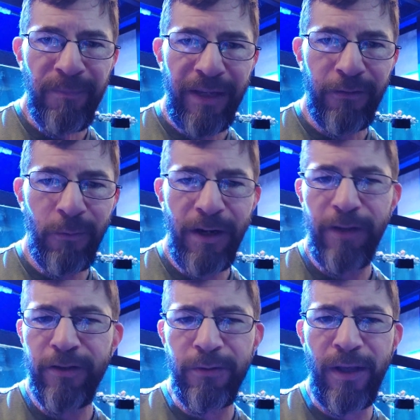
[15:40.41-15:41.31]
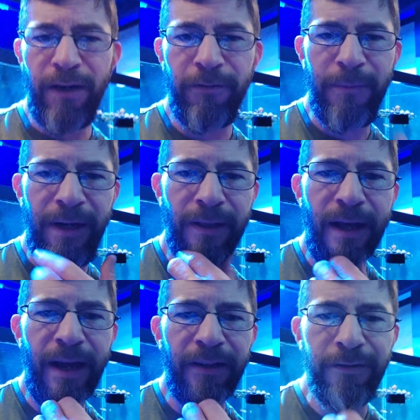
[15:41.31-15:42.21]
that's what I'll do, like for my
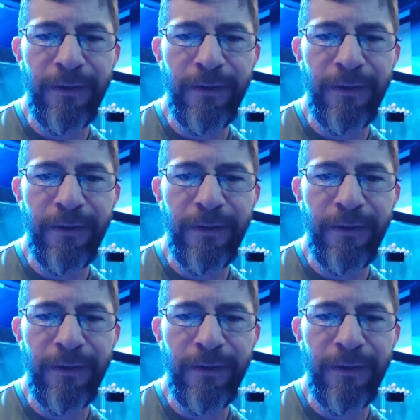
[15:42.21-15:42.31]
clients.